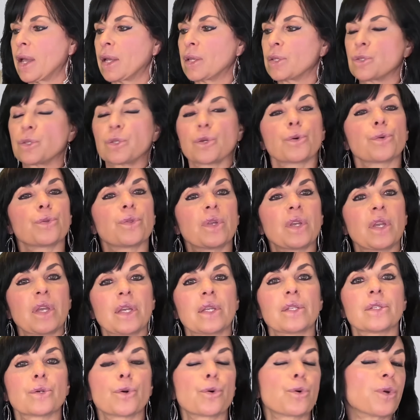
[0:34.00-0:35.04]
So
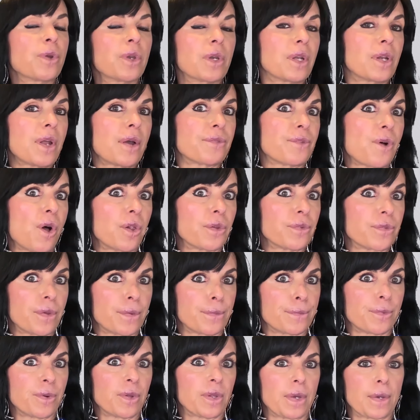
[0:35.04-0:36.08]
these, or you can have all of
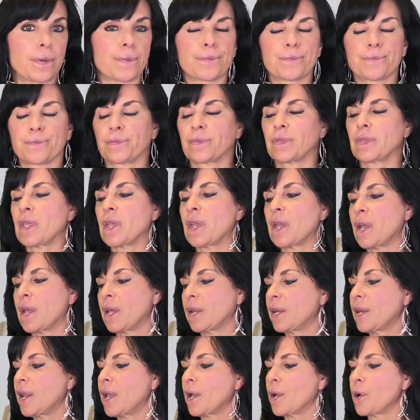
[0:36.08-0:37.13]
them really.
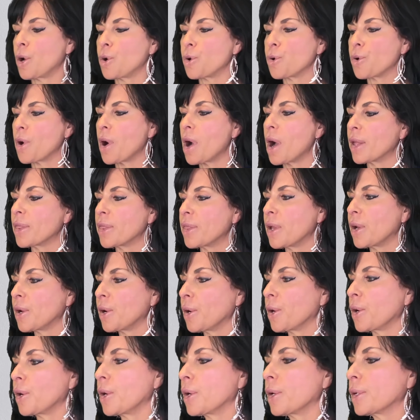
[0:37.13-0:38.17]
Now, there
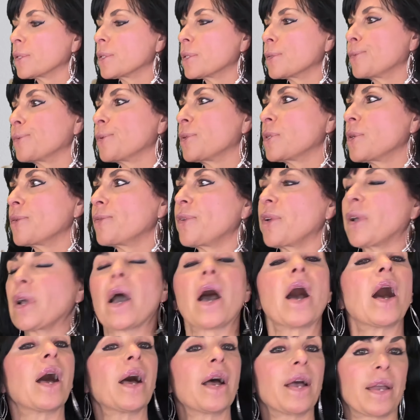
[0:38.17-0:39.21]
are specific
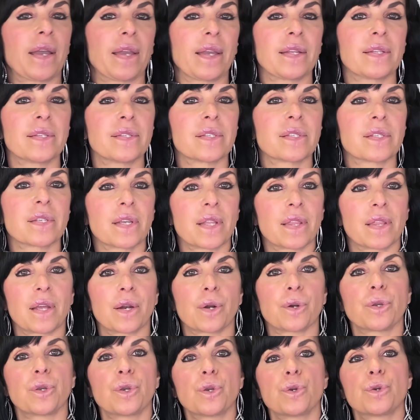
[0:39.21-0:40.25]
kinds that
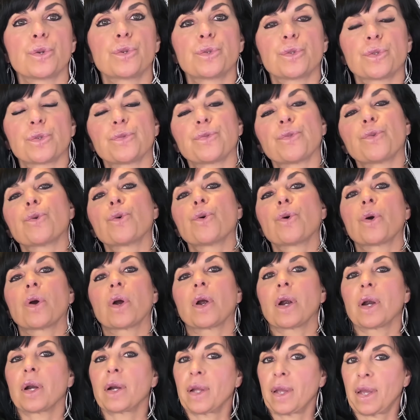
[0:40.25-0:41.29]
are used
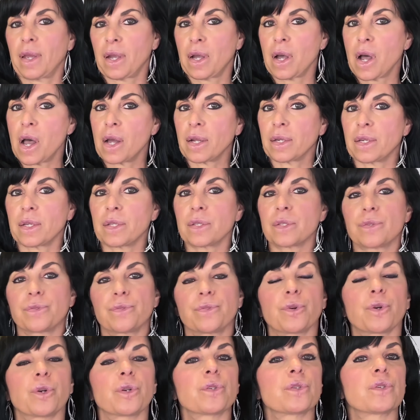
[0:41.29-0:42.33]
for incontinence
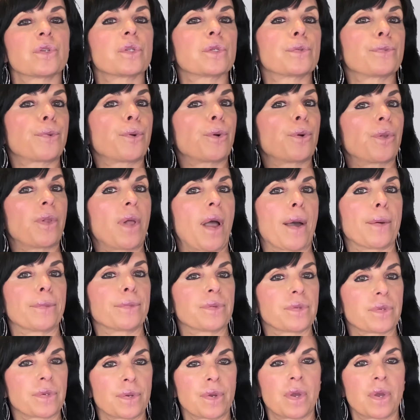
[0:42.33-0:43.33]
versus prolapse.